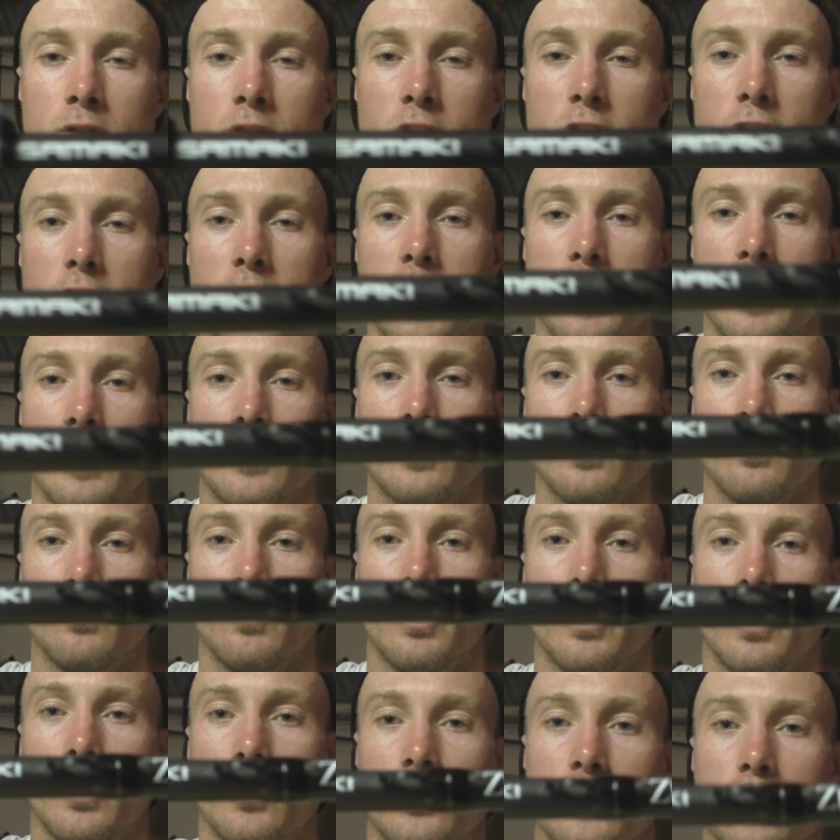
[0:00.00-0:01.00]
So yeah, that's the
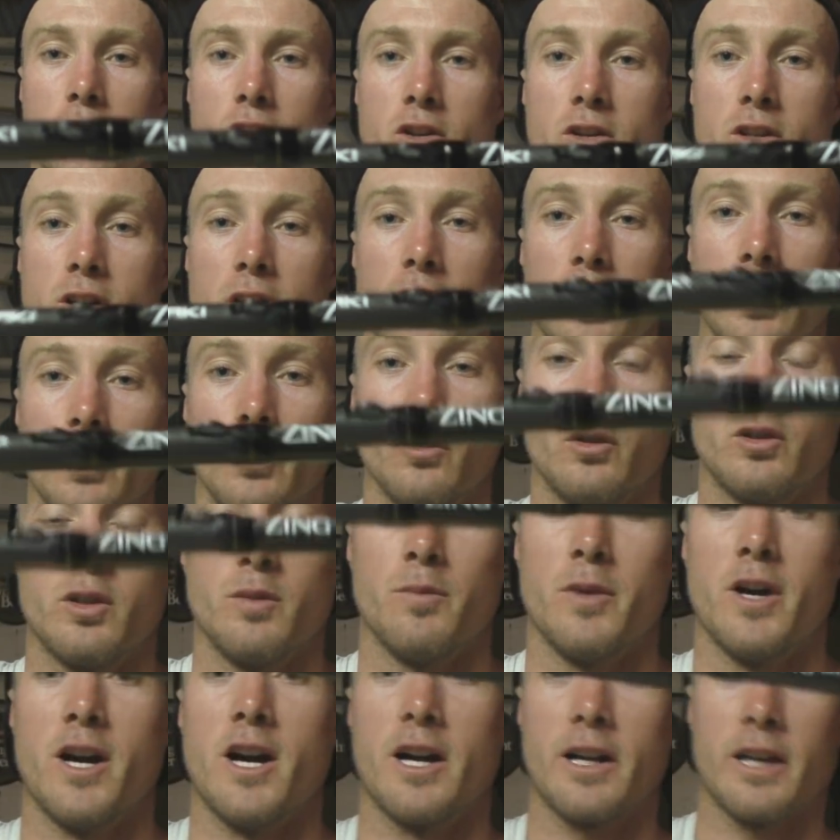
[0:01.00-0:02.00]
rod I was using, a little
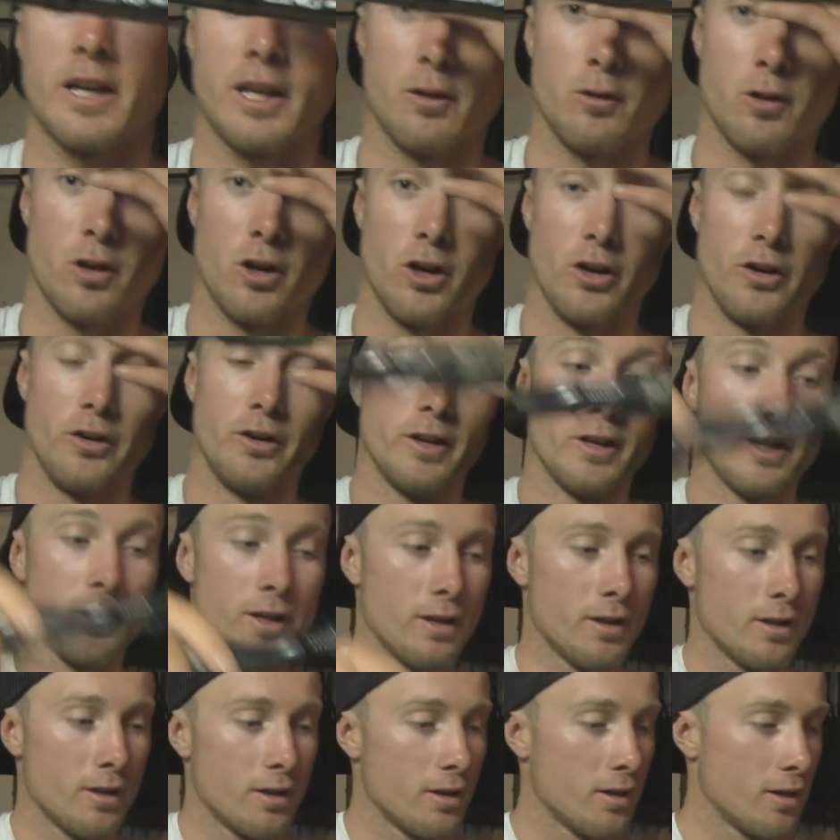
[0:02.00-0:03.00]
Samaki rod.
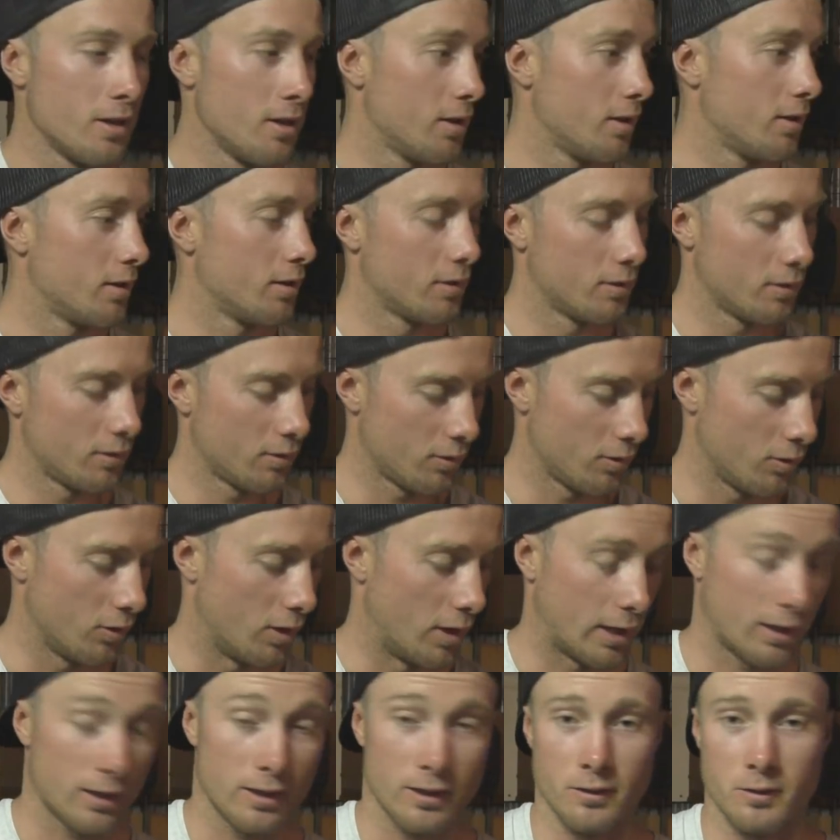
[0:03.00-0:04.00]

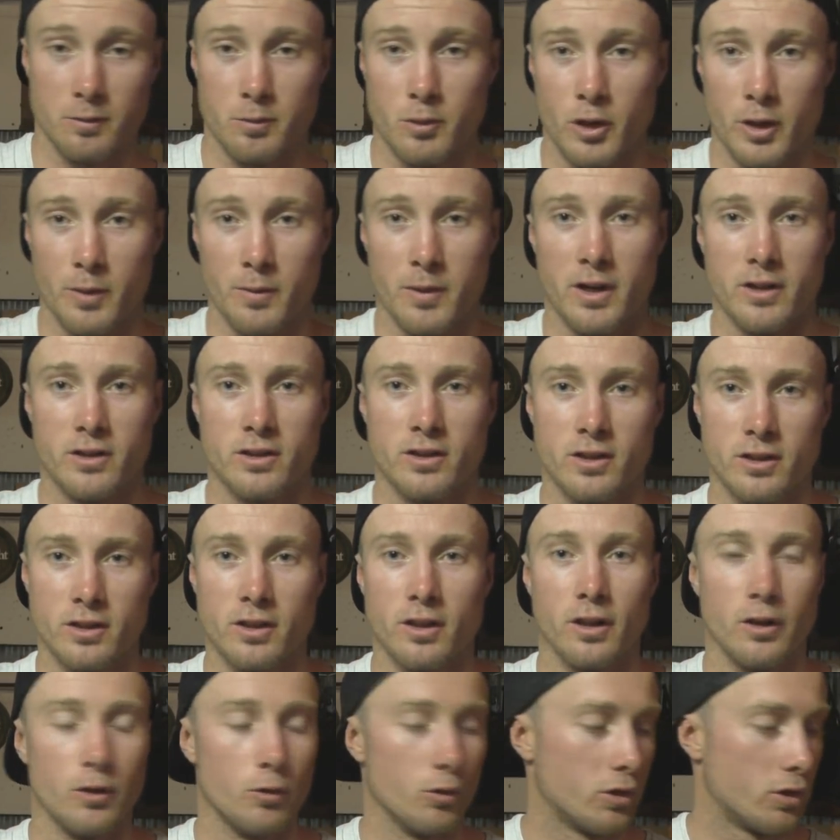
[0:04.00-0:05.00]
Like, it's pretty much
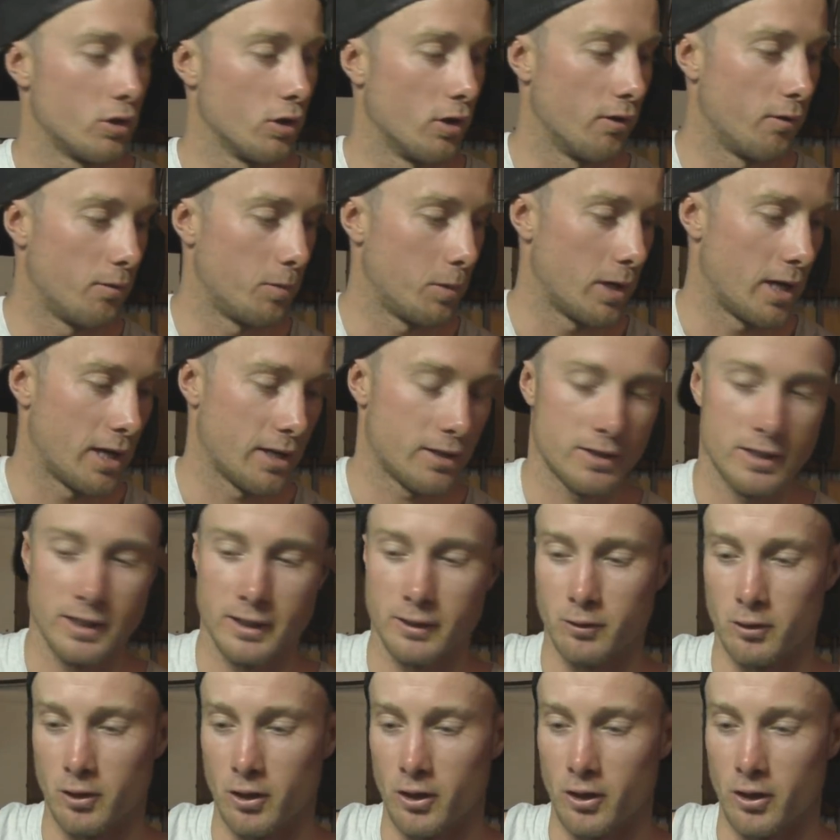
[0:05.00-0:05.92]
just a little soft plastic